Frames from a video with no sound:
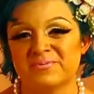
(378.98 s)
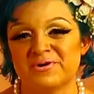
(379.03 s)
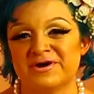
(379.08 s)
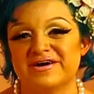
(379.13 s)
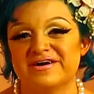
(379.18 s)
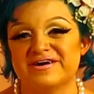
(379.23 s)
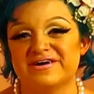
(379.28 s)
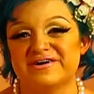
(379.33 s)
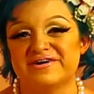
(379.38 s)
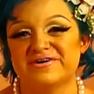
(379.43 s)

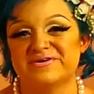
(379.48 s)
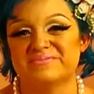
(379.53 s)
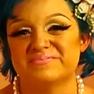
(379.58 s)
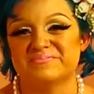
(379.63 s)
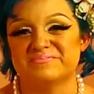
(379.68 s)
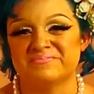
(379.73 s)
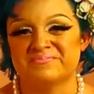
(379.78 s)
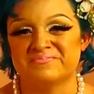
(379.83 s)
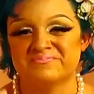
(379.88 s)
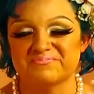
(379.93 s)
But
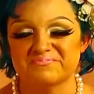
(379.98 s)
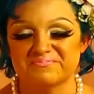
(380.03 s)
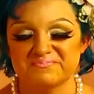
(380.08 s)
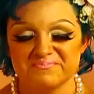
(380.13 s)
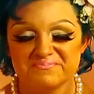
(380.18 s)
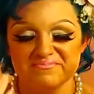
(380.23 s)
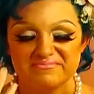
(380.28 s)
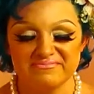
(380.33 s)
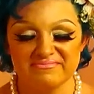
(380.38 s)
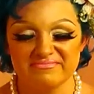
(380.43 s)
um,
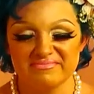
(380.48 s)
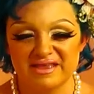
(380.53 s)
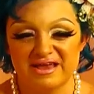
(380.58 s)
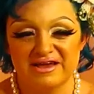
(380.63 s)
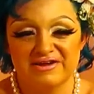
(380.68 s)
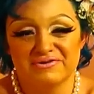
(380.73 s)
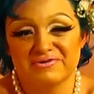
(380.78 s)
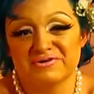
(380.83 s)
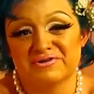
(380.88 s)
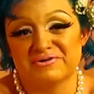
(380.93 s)

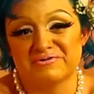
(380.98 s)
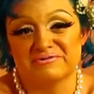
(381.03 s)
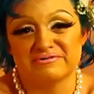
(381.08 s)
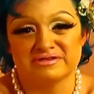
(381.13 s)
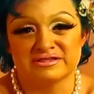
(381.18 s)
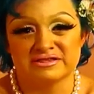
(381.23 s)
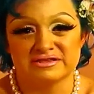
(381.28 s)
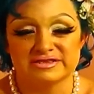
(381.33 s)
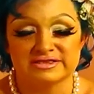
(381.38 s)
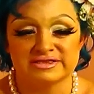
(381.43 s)
I don't know.
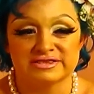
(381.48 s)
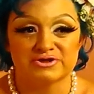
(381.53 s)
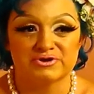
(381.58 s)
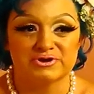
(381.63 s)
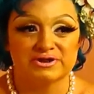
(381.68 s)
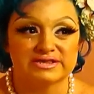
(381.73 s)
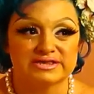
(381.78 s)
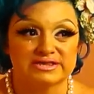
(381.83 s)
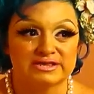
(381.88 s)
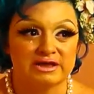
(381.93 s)
It's just
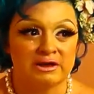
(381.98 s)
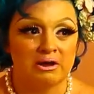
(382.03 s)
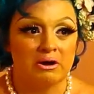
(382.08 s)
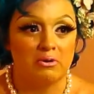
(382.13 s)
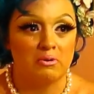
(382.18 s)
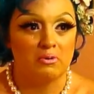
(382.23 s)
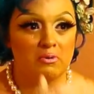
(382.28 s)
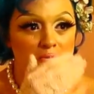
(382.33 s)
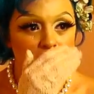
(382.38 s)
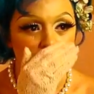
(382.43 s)
crazy
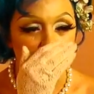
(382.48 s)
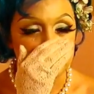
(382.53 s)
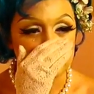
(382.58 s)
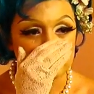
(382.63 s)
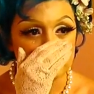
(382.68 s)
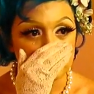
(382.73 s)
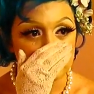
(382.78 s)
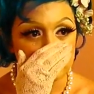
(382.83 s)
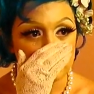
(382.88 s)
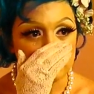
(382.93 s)
how
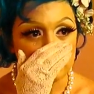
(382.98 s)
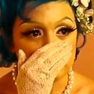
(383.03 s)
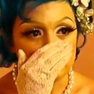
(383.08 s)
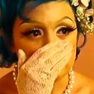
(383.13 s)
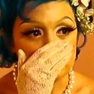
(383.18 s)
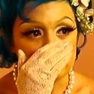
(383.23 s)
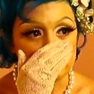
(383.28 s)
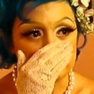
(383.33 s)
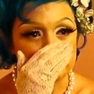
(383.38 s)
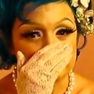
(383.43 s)

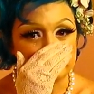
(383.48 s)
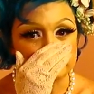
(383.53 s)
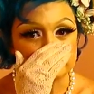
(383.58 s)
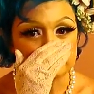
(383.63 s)
um,